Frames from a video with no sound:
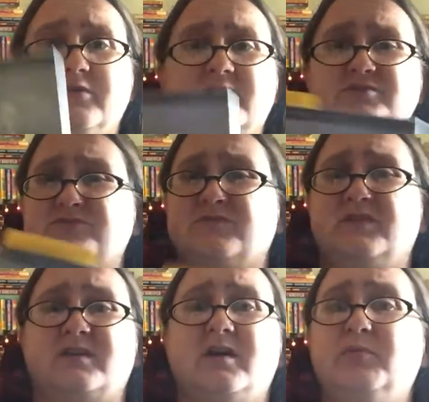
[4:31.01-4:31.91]
You can just
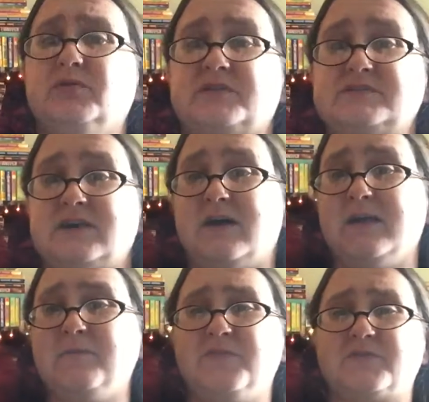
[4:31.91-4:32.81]
read a couple at a
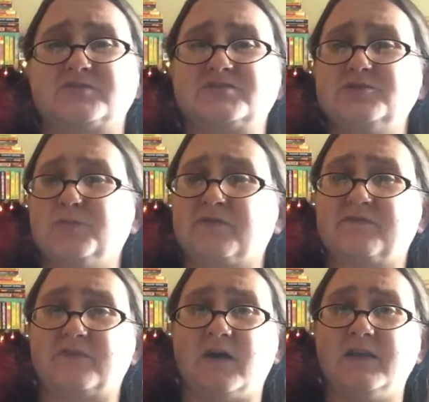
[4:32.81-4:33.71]
time. They're super
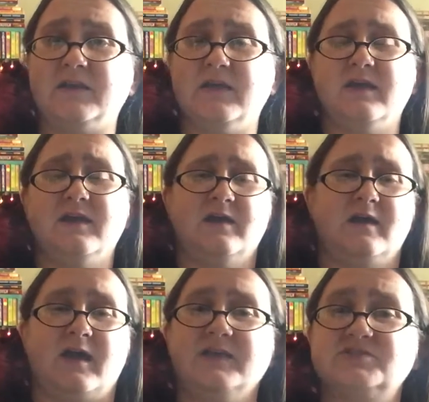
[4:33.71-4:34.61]
fun.
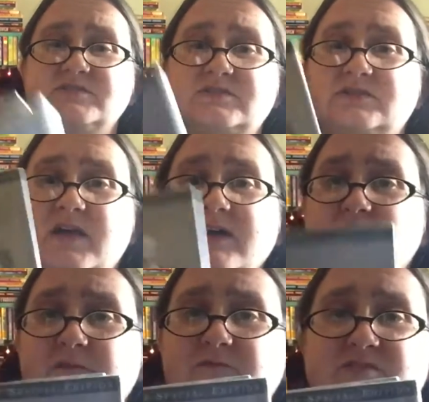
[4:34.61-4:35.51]
I
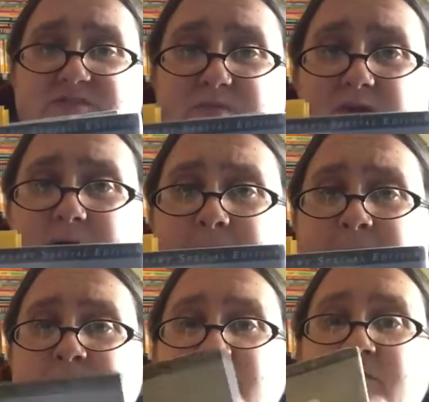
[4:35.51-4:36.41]
love this book.
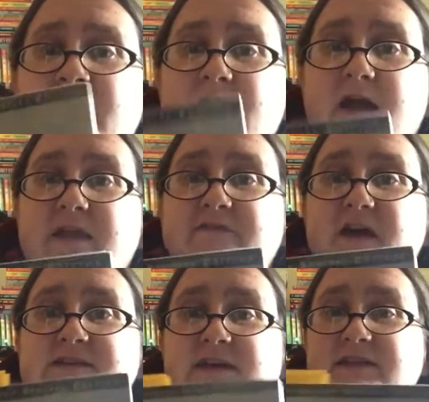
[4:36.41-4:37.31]
In
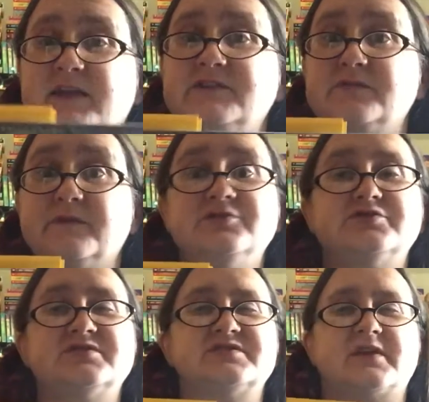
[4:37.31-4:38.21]
fact, I'd like to read you
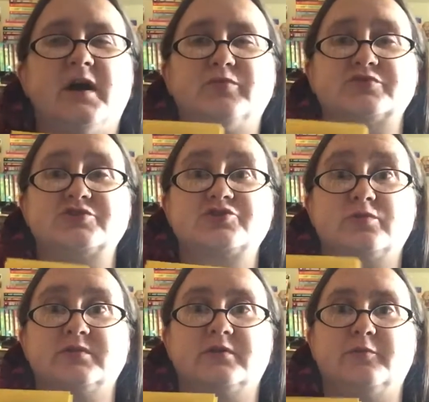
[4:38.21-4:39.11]
just a couple
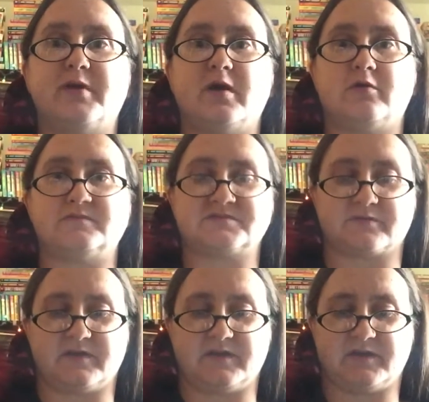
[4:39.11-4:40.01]
short little poems that
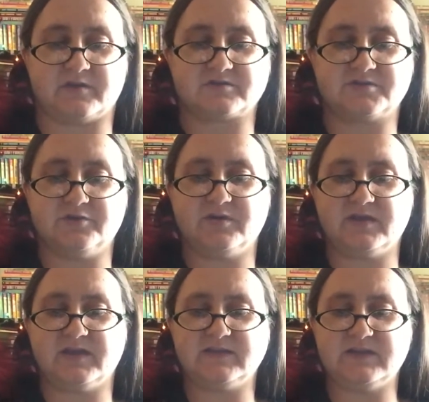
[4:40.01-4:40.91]
are in here so you
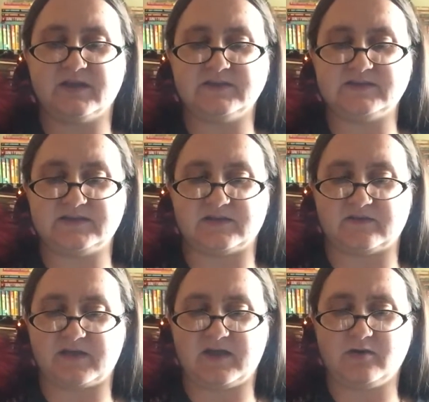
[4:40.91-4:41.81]
can get an idea
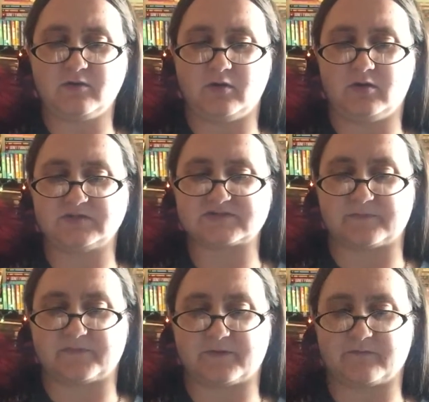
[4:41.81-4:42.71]
of how
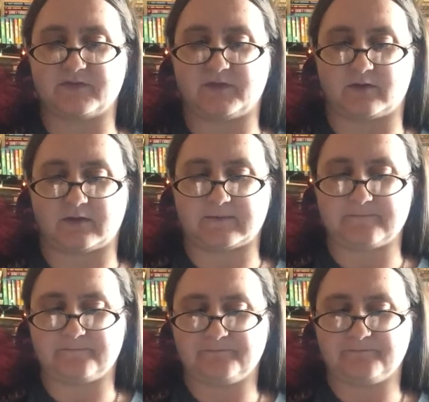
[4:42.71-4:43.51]
awesome they really are.